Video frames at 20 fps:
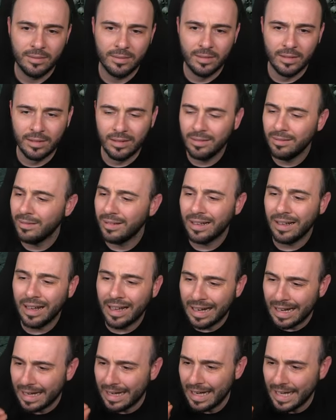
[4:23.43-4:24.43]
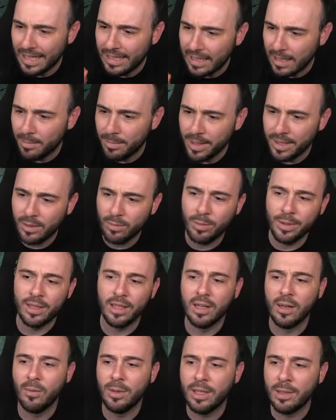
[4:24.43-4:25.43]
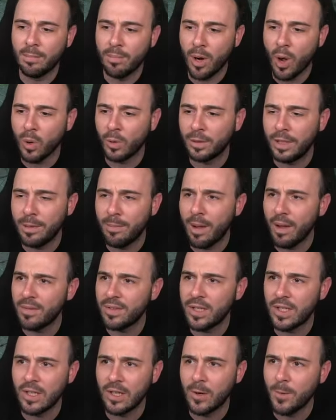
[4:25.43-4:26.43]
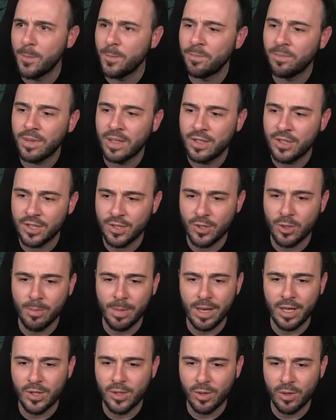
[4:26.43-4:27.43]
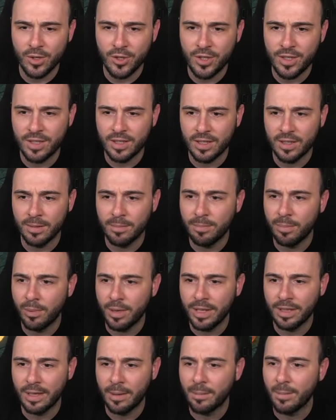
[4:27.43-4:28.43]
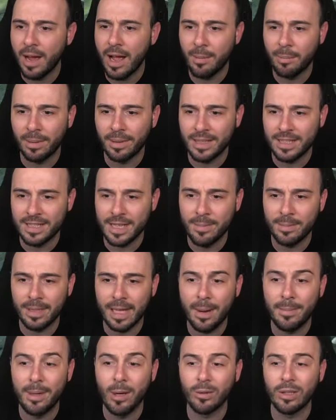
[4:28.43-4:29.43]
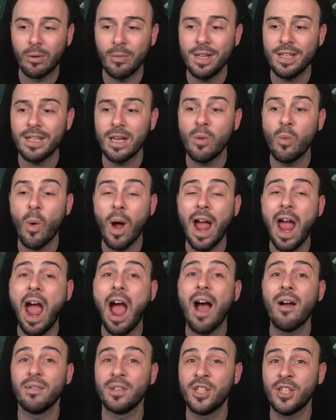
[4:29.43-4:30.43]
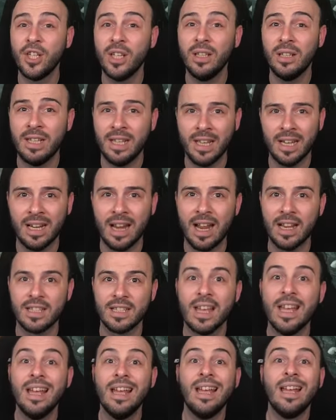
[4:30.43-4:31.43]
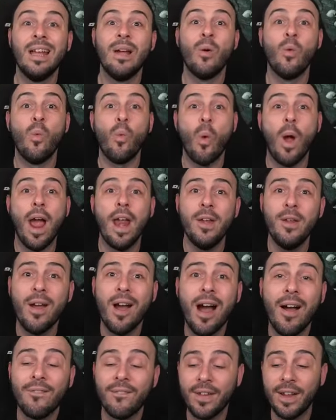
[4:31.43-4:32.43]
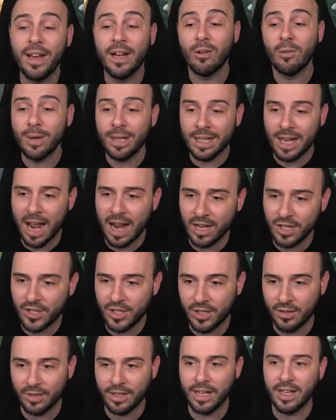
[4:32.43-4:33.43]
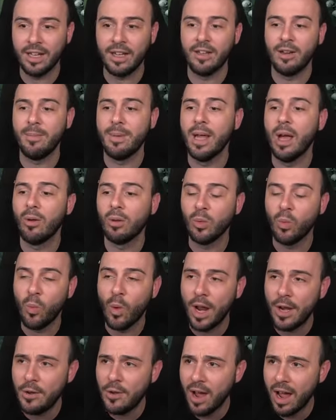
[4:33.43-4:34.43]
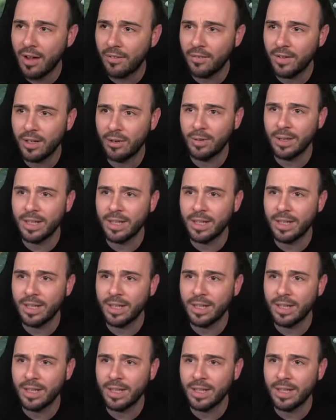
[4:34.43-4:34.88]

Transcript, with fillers: uh, uh, a little bit with the uh, with the block debuffs, you know, just to make sure she's uh, putting them up at the same time. Now the reason why I have shield here, guys, when you have heal reduction, okay, hear me out. When you have heal